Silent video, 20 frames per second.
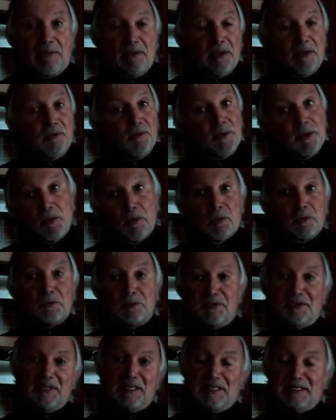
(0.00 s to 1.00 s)
"I think we
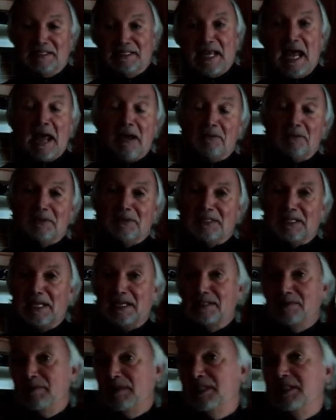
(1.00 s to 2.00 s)
ought to sit down,"
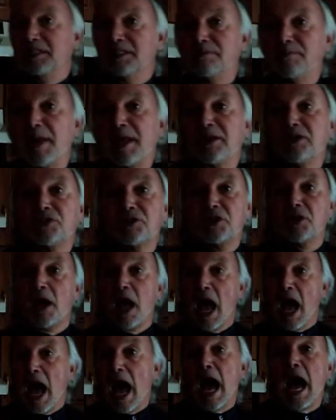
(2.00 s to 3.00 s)
said Mrs.
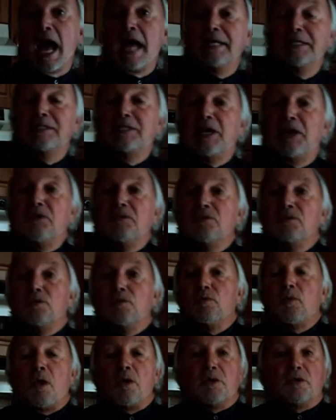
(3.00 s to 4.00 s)
Belcher. "I
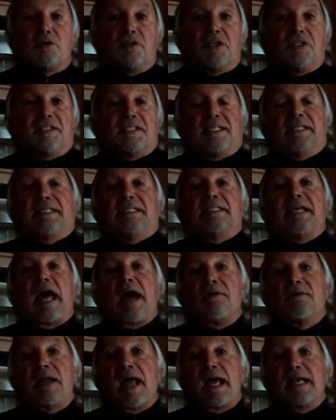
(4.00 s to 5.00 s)
don't want to
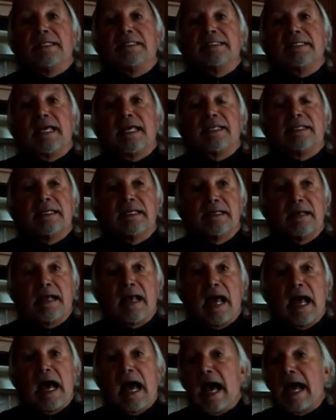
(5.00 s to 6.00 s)
sit down," I said.
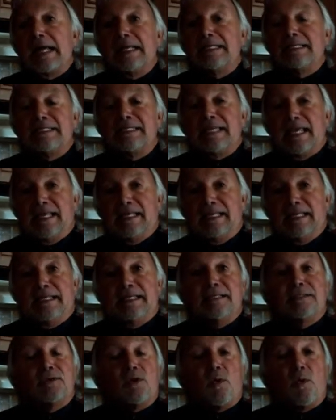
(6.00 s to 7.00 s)
"I said
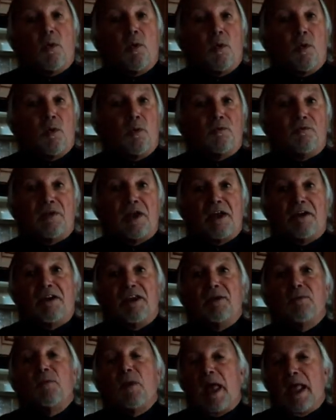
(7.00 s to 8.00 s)
it is all
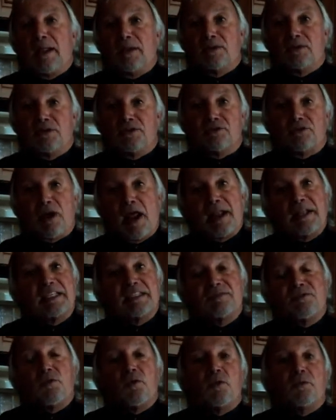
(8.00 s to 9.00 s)
very well to
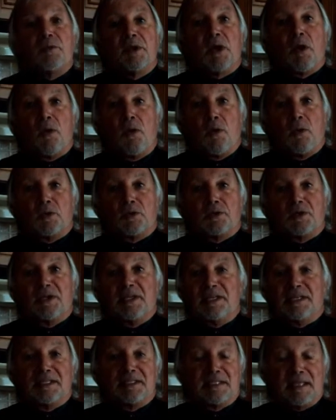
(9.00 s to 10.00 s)
transform the
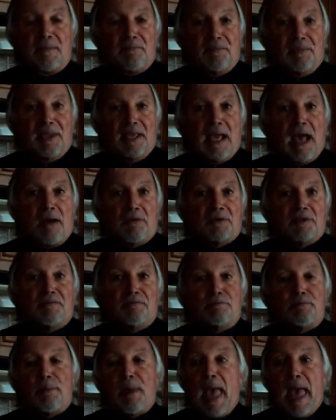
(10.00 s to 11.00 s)
altar into something
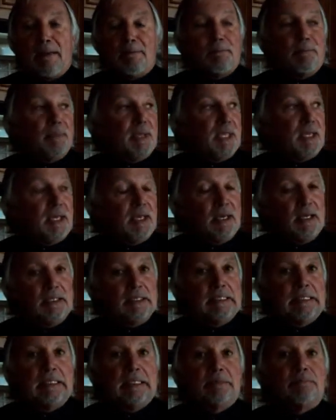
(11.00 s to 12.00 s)
out of Bambi,
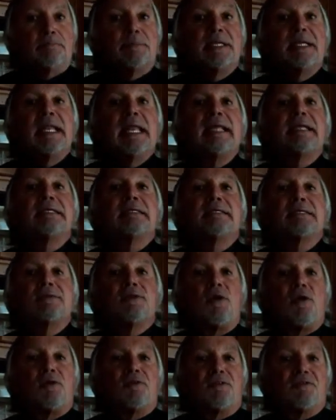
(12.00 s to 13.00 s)
but let
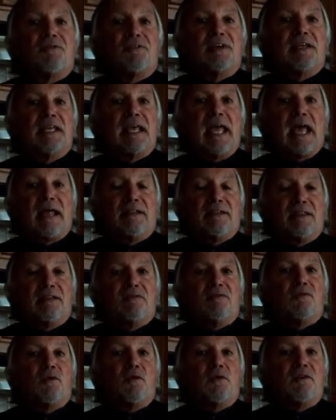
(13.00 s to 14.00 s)
us not
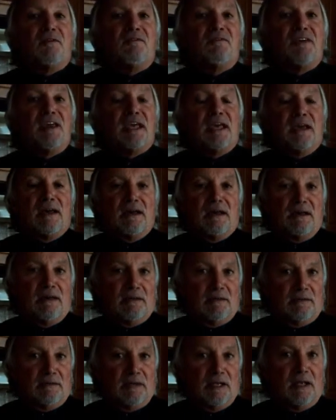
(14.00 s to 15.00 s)
forget that for the vicar,